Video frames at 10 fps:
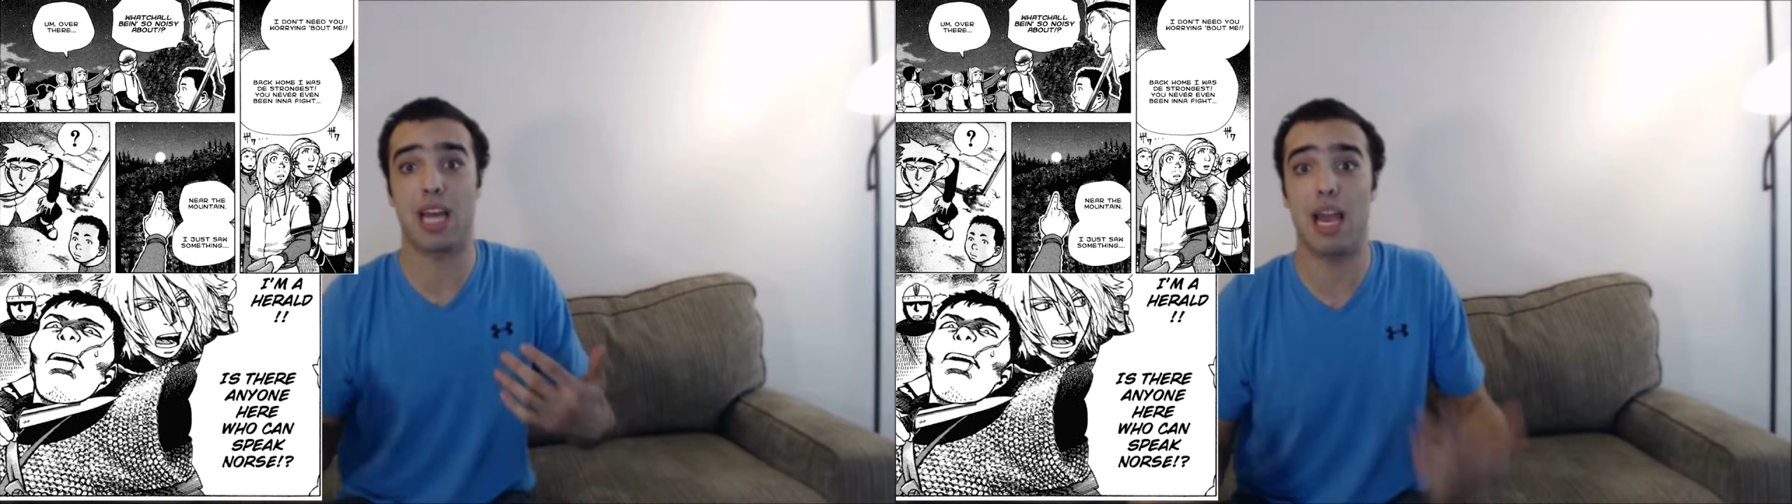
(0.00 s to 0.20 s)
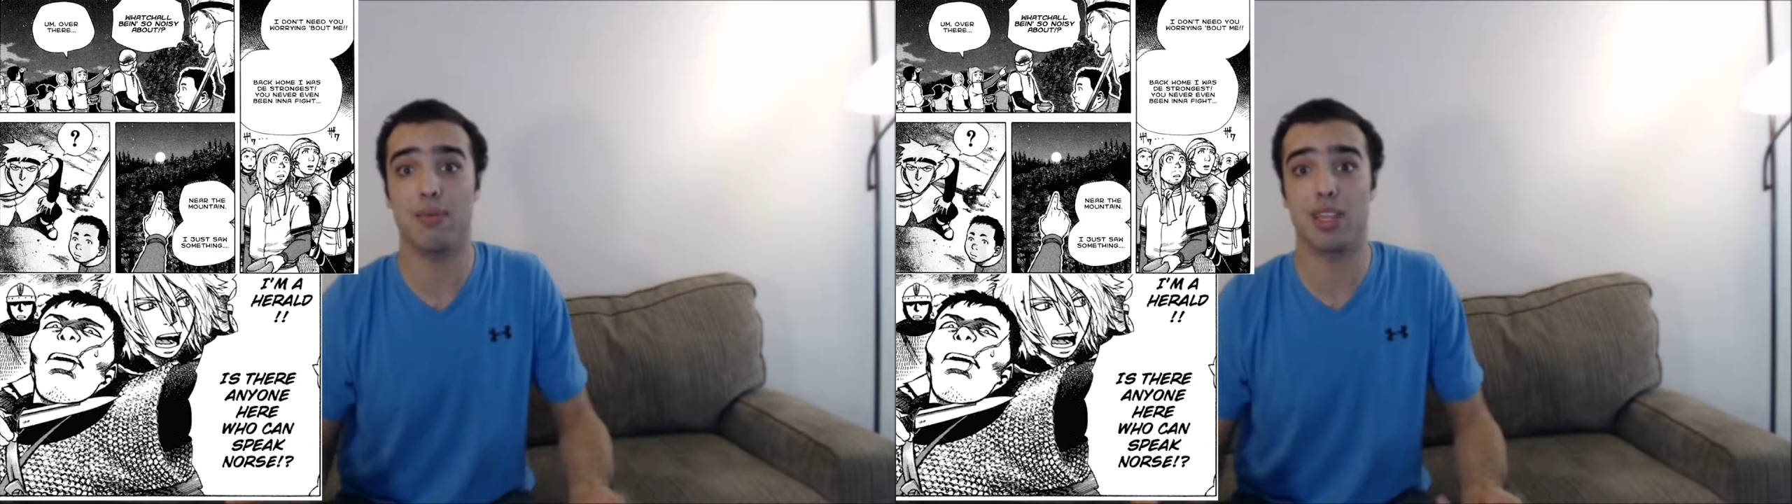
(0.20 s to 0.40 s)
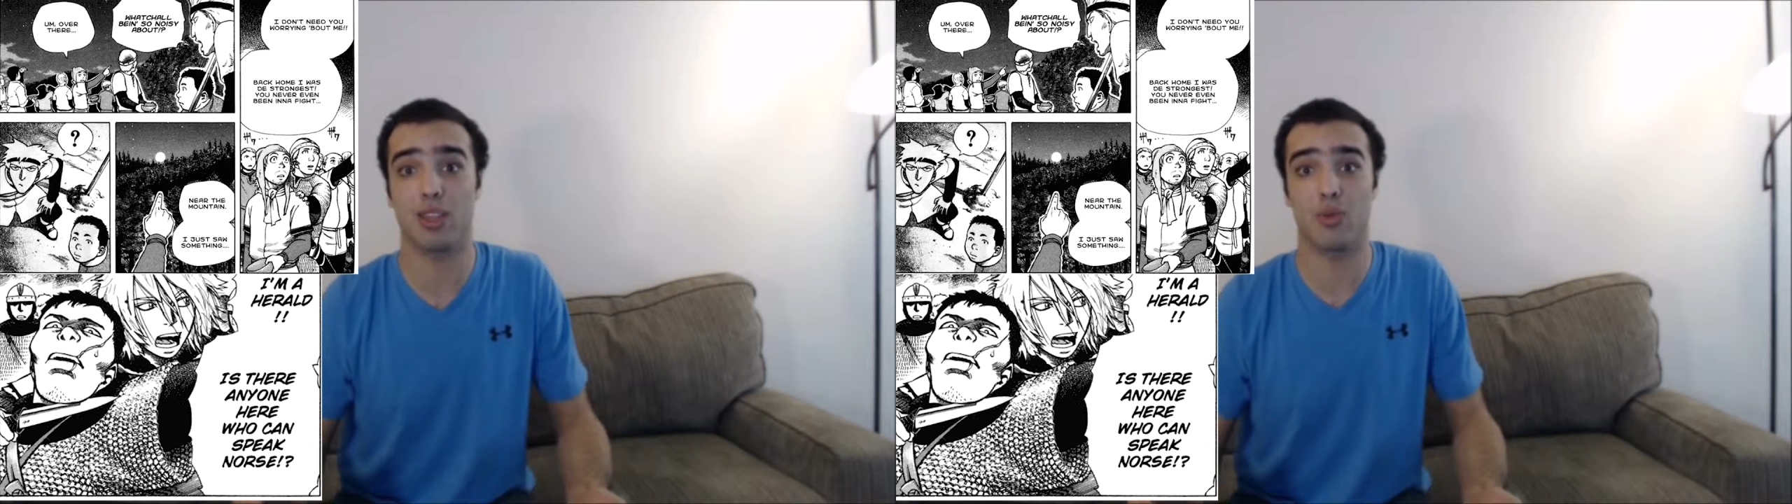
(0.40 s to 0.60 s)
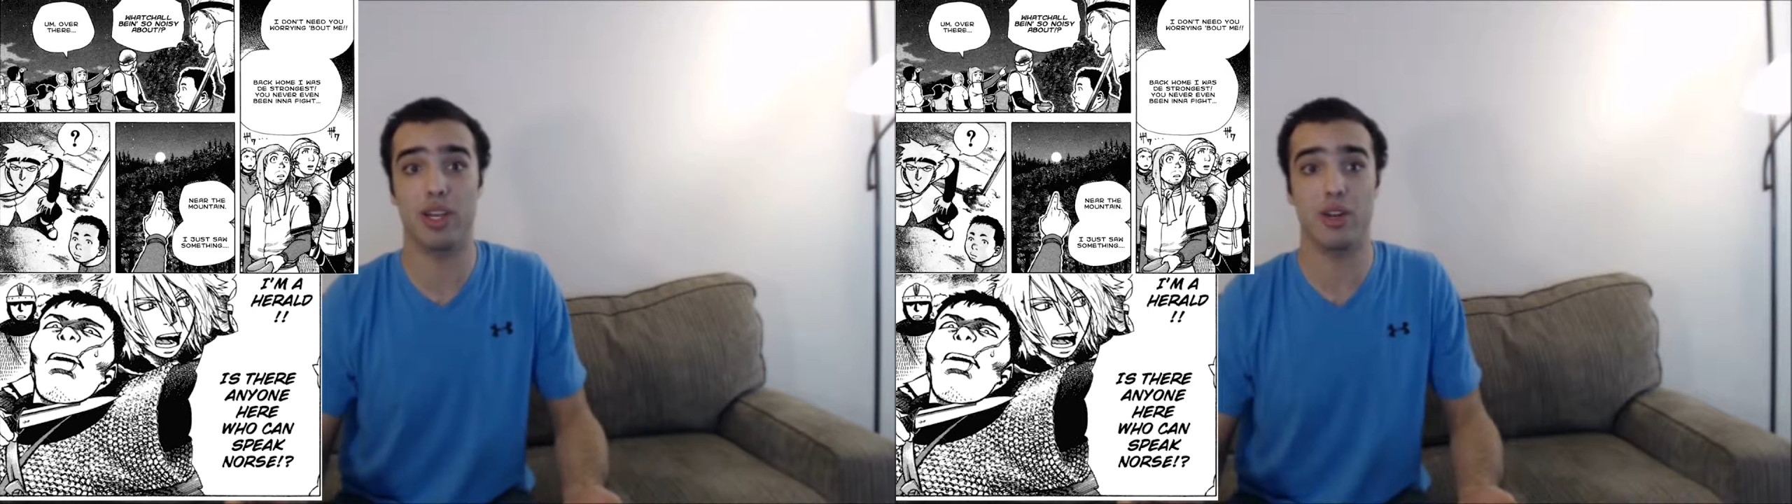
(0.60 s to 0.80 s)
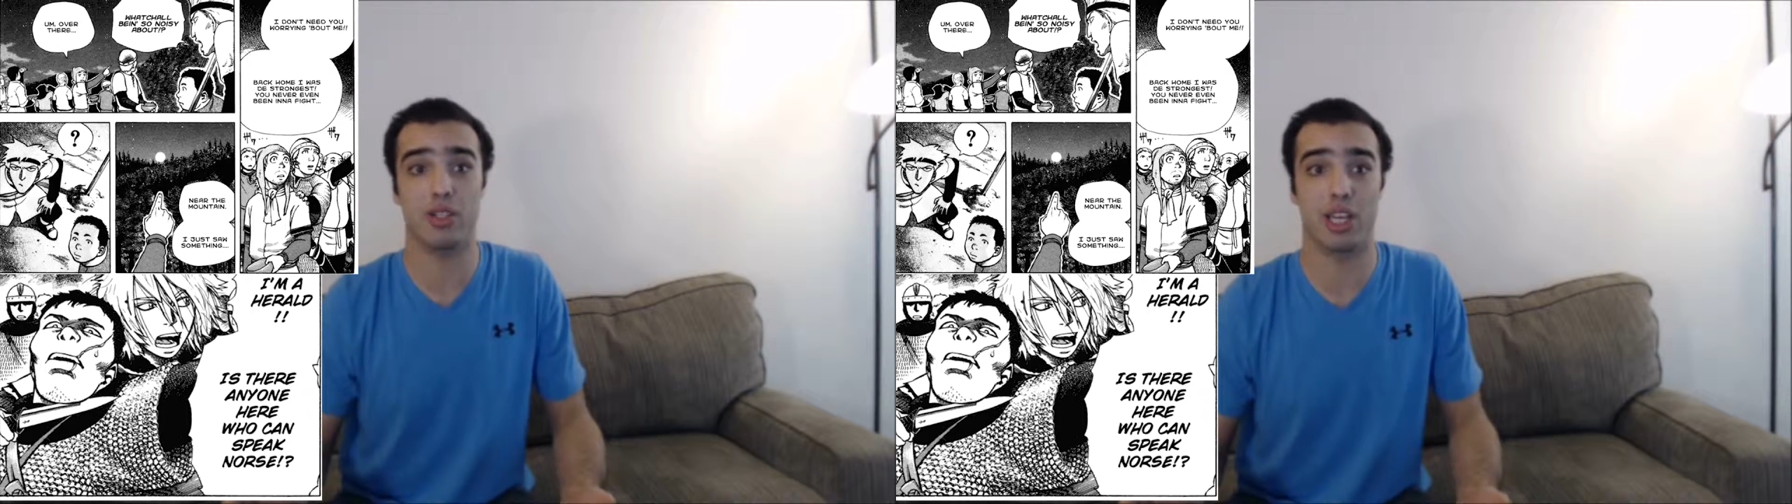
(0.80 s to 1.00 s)
time that the
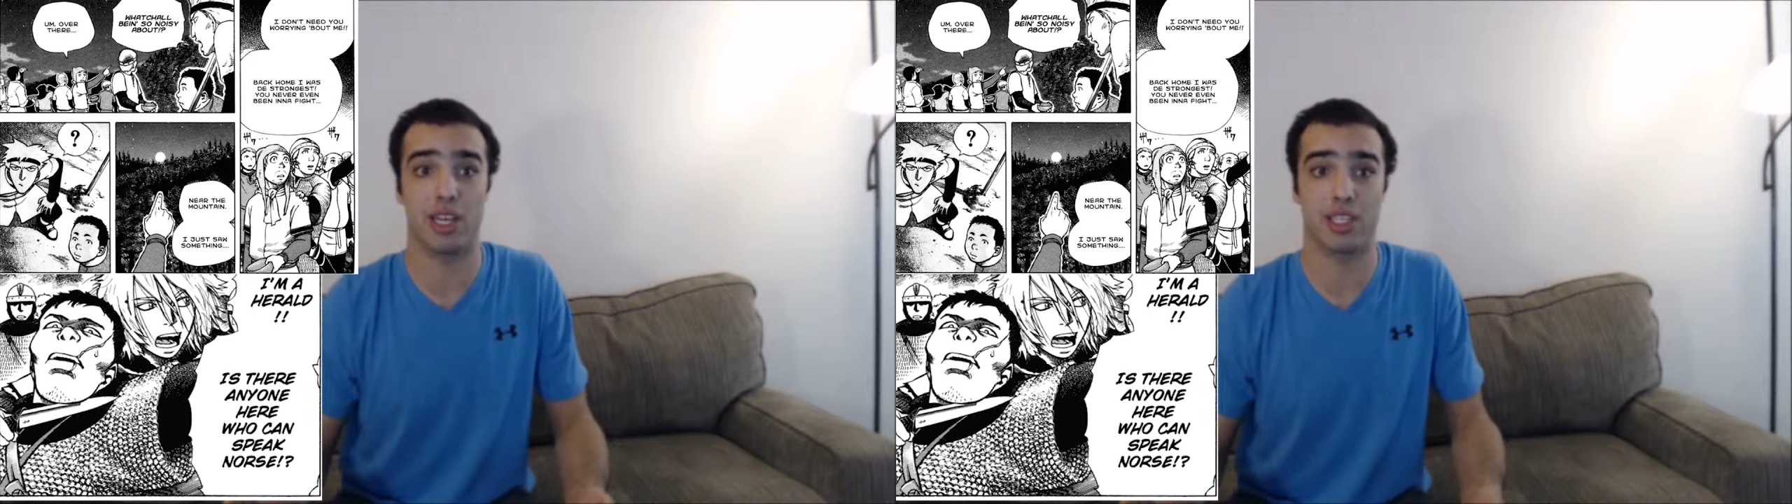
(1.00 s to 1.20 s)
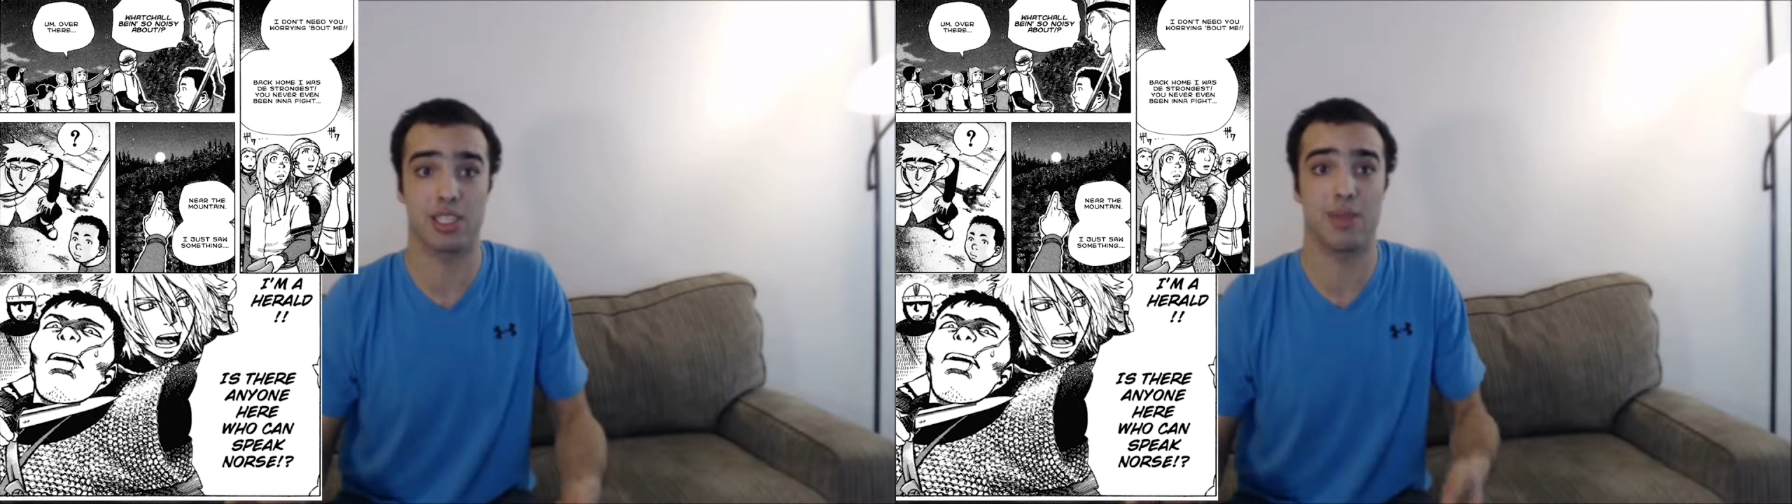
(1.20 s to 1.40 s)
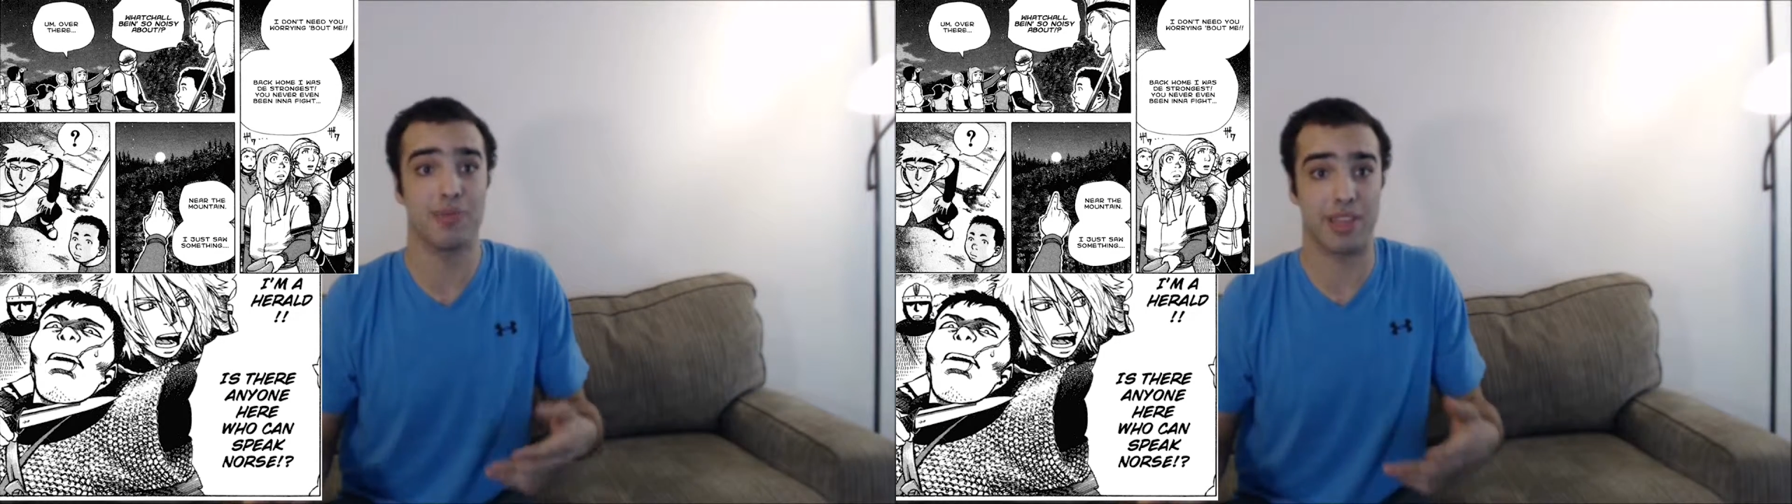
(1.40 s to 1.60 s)
reader does.